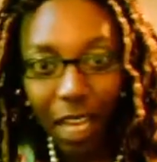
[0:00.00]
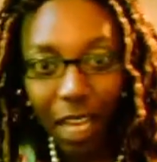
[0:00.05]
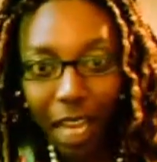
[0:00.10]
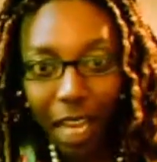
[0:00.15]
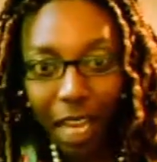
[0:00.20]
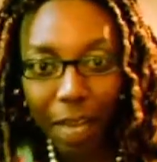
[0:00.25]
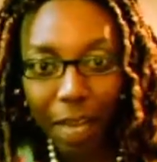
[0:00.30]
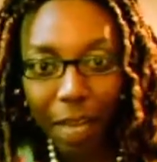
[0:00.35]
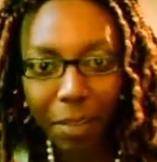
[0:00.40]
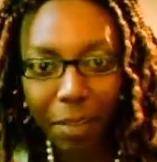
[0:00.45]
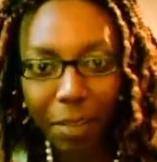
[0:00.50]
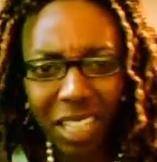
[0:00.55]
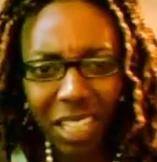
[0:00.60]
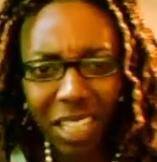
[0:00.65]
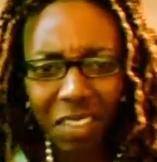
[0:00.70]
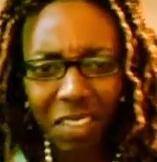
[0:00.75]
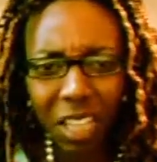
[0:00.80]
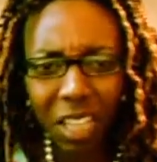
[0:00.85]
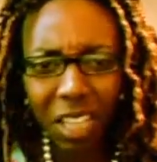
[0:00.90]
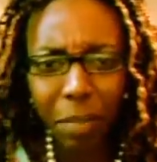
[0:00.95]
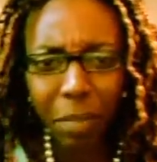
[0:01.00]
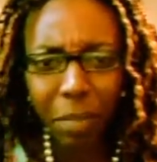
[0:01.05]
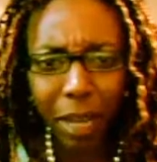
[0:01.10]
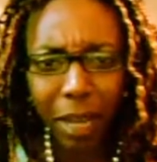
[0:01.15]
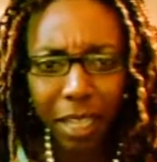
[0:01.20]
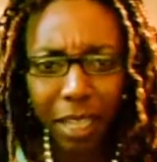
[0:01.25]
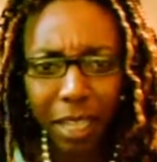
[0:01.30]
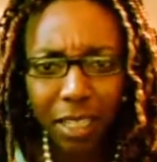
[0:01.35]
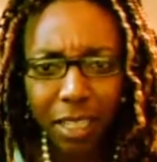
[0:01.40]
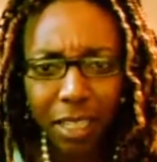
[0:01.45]
It's not really a
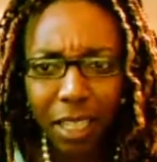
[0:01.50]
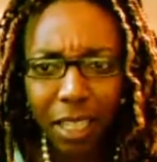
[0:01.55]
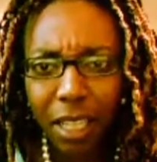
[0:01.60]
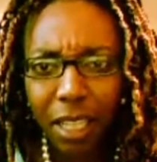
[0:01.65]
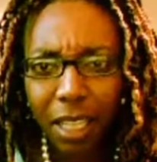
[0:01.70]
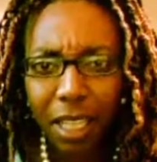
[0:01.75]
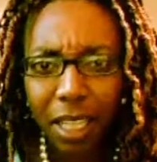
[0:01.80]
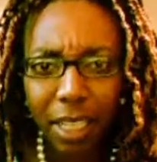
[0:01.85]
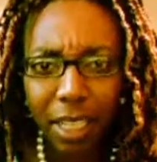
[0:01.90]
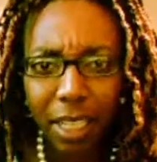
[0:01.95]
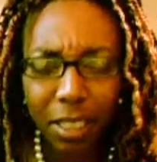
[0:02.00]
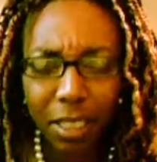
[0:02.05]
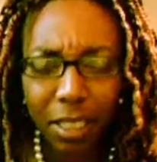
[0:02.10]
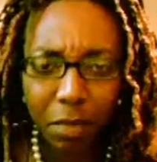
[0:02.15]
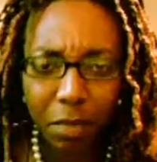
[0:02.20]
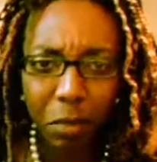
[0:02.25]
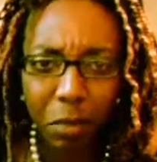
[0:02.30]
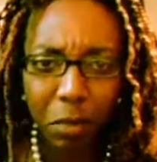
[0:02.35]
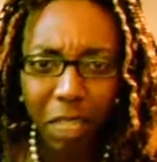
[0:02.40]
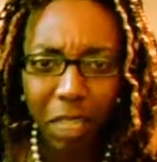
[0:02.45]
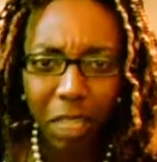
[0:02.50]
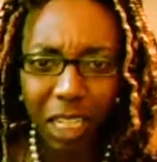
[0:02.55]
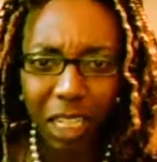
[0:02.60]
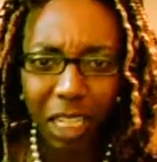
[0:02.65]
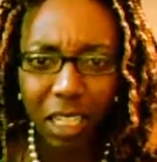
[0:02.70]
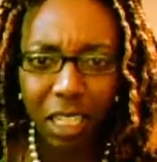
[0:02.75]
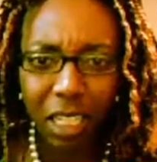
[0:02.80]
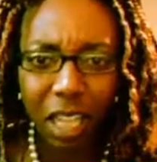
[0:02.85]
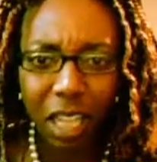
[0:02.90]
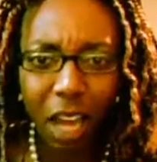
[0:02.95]
box, it's more like
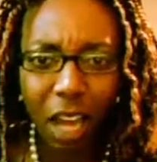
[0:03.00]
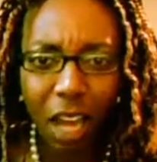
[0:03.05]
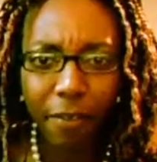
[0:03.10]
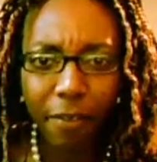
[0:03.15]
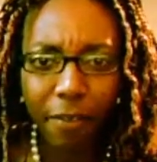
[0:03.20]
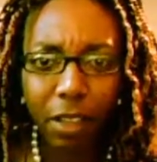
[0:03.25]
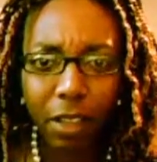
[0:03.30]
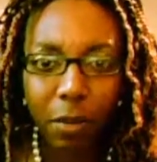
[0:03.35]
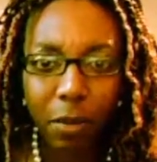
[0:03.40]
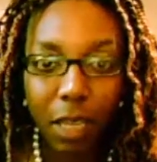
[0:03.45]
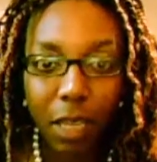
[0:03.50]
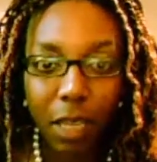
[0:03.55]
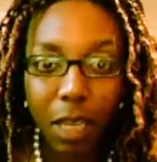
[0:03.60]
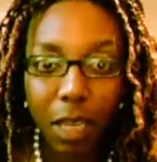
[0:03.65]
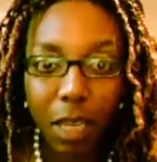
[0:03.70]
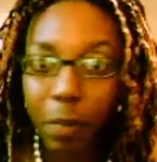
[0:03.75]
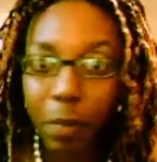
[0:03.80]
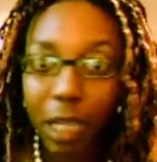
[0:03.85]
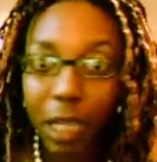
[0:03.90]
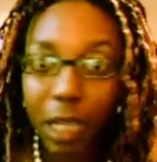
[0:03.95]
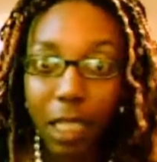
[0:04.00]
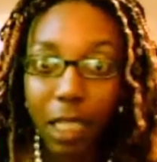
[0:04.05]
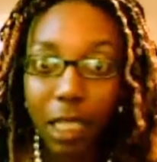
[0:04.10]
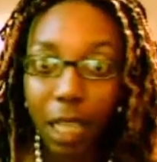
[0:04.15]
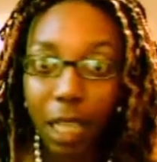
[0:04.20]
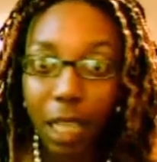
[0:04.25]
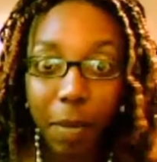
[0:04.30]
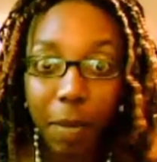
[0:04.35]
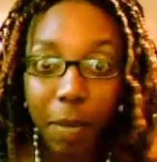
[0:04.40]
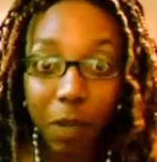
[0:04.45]
an envelope thingy, but
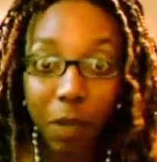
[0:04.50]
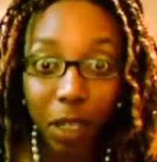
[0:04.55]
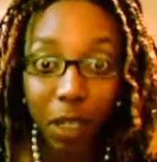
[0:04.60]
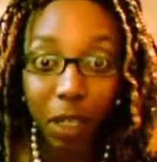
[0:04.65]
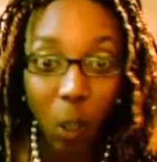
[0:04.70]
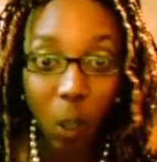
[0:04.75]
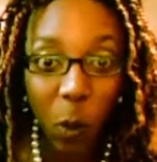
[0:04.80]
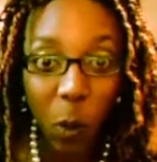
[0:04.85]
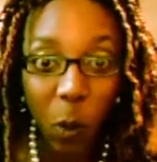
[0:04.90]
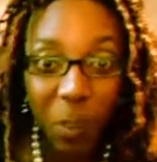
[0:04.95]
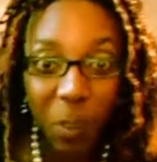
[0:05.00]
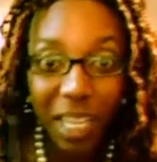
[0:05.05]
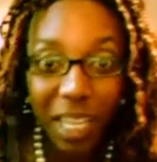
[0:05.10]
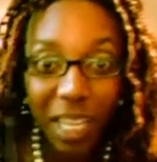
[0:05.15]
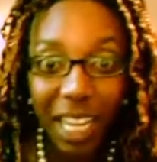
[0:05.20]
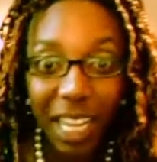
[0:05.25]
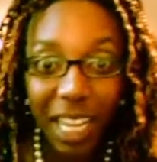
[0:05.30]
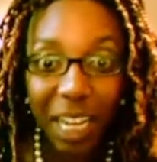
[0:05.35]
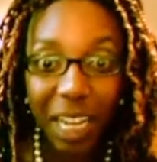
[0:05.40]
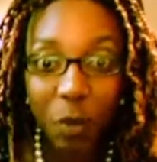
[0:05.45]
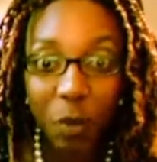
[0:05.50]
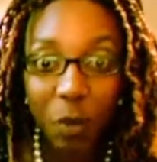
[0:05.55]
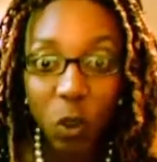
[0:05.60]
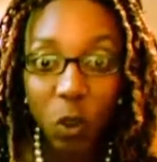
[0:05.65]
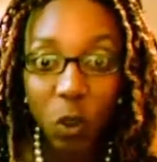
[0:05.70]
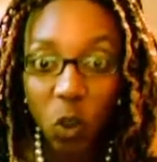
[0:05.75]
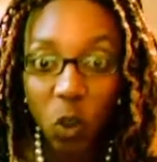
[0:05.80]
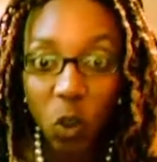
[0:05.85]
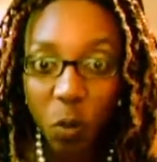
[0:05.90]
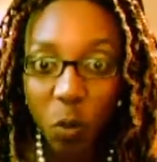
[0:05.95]
I'm going to open it and I'm
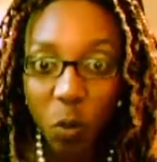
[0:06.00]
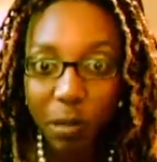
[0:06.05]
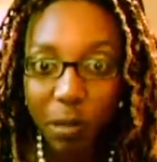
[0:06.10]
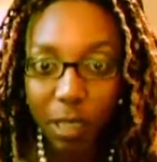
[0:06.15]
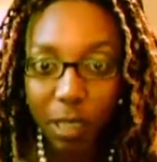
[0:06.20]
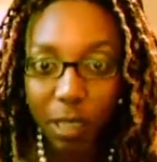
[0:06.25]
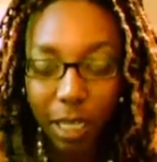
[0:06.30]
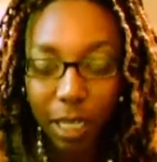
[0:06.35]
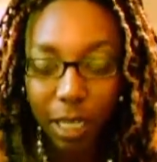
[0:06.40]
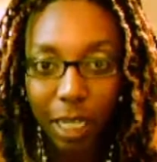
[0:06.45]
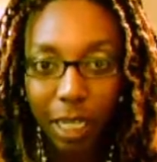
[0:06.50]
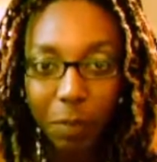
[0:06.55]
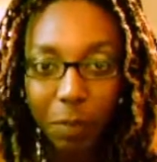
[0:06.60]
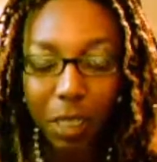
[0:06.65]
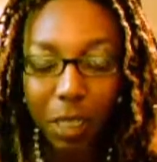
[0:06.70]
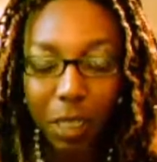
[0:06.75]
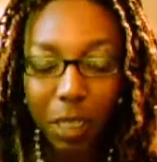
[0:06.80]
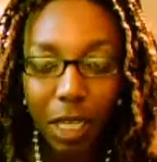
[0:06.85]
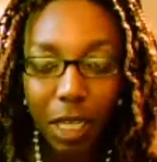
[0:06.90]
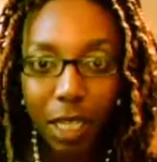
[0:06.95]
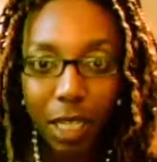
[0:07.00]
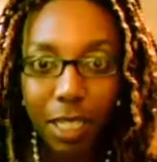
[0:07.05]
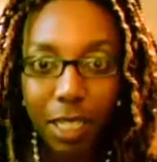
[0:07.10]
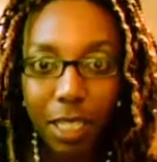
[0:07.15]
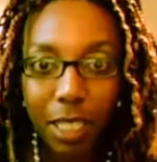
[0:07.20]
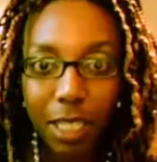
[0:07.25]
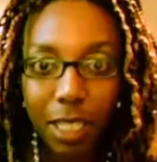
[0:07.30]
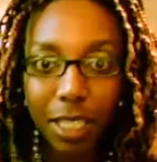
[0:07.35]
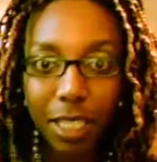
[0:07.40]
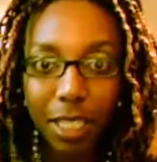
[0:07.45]
super excited because
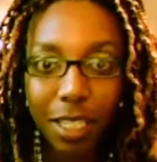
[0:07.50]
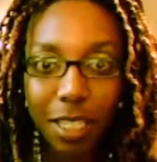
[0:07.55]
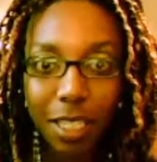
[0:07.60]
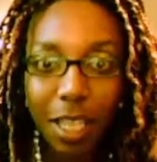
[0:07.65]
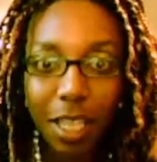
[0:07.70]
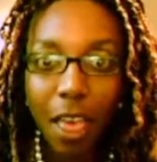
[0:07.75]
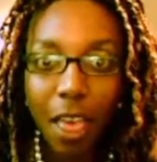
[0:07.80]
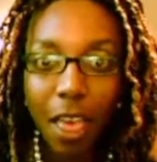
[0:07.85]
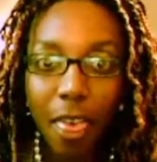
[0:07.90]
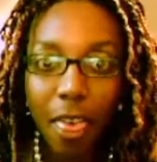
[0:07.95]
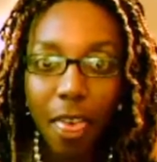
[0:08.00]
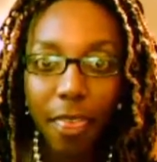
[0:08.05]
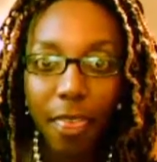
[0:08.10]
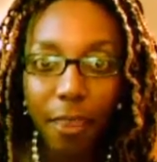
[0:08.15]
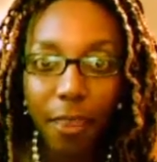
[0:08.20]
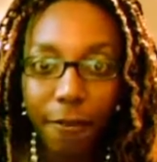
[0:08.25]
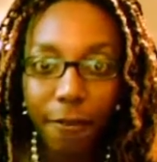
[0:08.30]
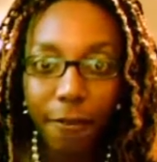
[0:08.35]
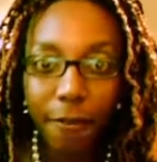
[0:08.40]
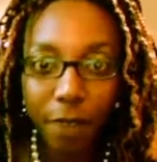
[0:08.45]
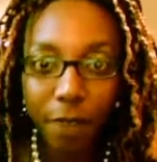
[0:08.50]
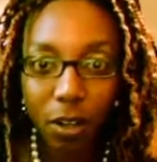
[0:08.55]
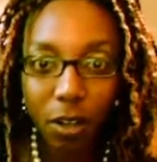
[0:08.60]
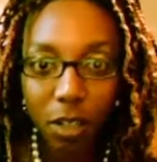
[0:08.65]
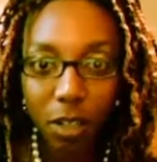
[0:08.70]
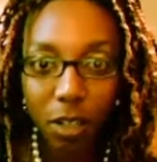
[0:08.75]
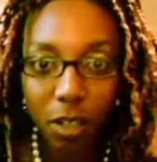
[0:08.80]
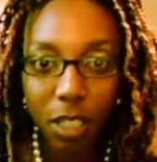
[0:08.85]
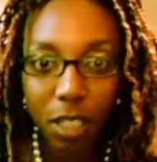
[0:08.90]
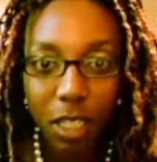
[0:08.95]
this is the
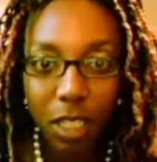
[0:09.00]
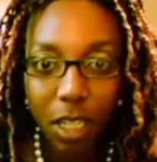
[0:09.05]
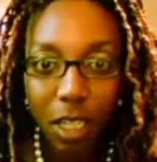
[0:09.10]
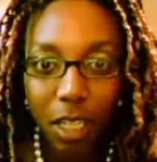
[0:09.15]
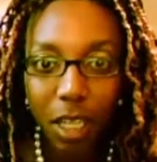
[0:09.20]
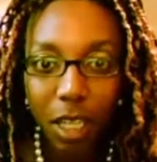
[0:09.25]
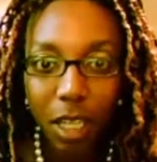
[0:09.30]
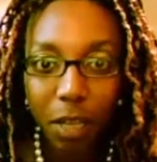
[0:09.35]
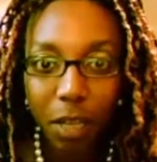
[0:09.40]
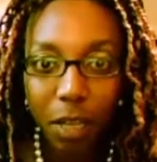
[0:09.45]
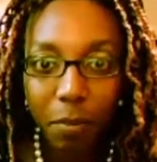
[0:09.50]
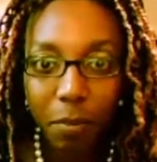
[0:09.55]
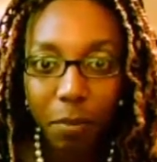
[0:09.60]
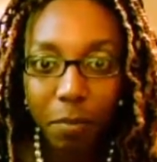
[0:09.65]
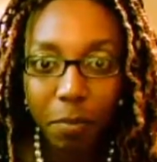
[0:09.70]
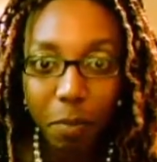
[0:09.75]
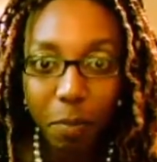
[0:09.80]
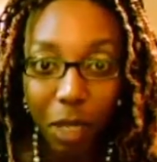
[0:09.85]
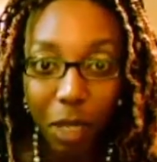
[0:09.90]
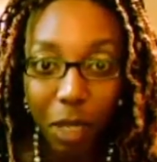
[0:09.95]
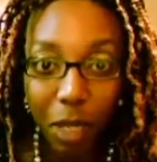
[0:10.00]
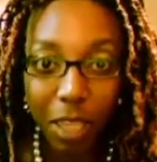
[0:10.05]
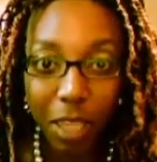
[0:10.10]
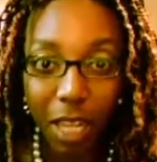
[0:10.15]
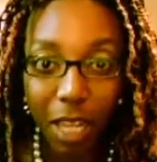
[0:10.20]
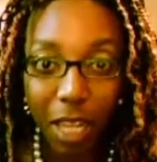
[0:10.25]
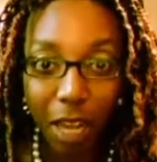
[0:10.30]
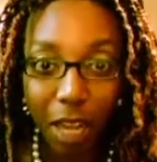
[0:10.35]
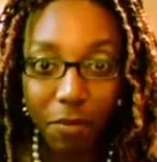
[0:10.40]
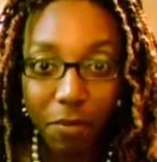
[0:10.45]
first book
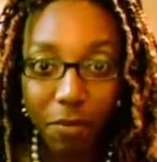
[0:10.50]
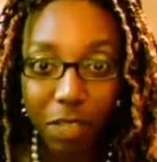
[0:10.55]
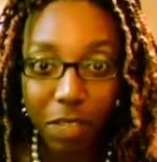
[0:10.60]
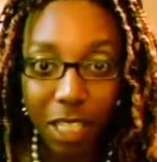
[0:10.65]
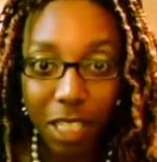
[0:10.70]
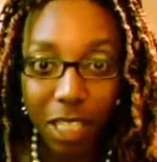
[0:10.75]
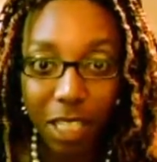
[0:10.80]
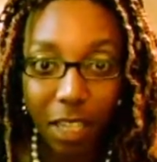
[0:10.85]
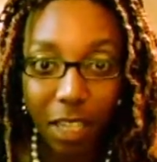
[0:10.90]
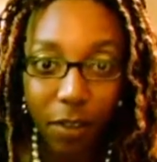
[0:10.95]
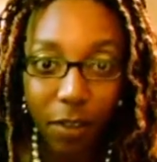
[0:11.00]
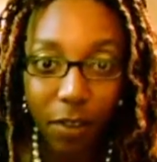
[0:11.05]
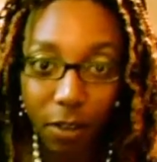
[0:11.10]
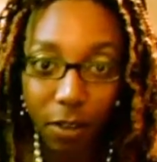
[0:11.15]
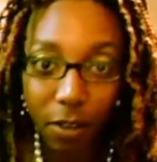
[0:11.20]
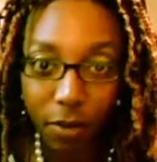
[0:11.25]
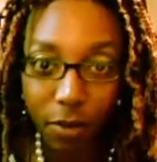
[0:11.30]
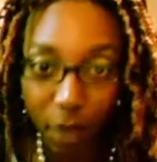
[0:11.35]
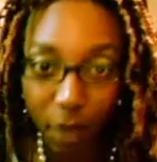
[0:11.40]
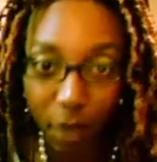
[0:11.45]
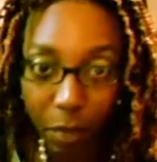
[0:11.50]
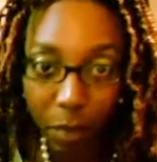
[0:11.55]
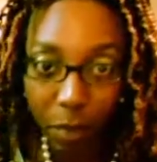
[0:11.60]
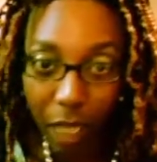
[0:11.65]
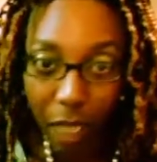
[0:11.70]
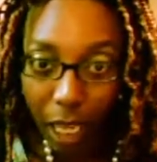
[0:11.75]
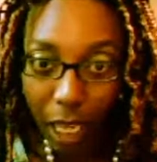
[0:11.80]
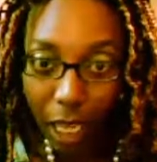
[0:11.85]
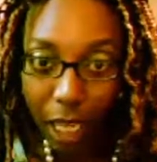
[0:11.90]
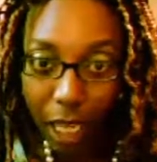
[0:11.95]
that I've received from
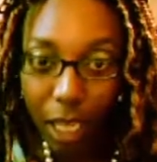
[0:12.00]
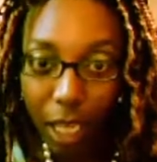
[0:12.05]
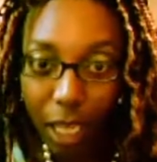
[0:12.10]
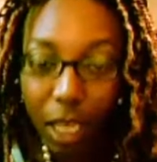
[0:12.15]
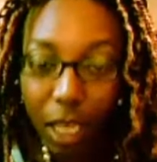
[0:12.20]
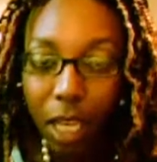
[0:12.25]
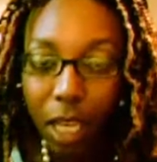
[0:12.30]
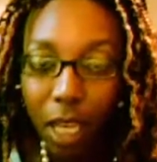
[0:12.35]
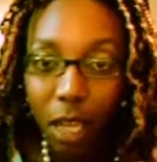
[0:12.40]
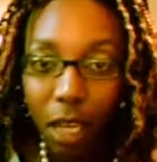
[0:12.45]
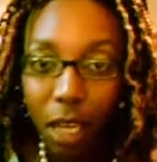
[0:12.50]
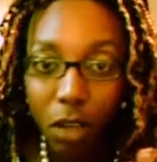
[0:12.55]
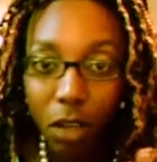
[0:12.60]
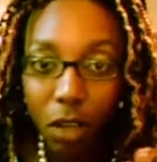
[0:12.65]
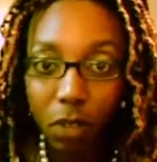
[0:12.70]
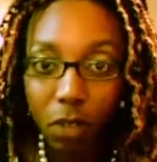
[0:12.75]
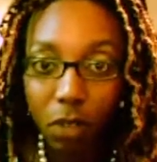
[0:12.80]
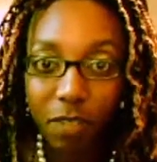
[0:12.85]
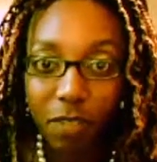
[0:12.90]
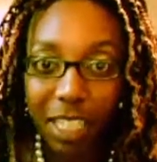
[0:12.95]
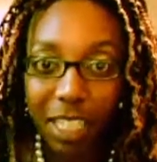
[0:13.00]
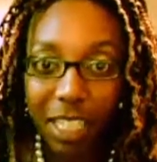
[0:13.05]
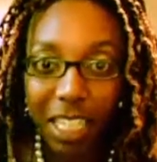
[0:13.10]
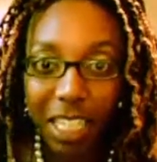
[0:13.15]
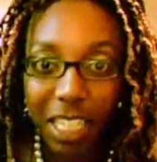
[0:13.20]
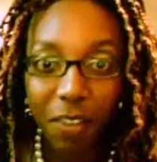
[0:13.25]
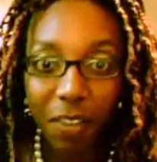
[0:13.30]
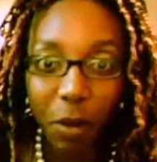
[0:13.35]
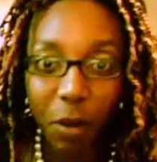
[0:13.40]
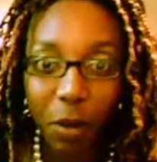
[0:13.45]
a Goodreads
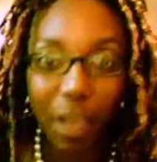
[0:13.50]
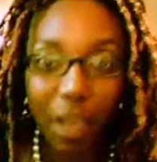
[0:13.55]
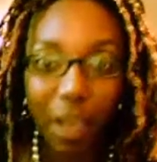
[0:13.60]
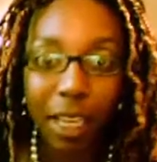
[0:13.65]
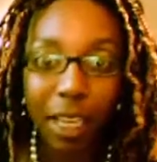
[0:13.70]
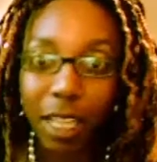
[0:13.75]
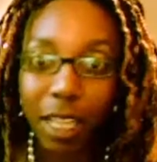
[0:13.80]
giveaway.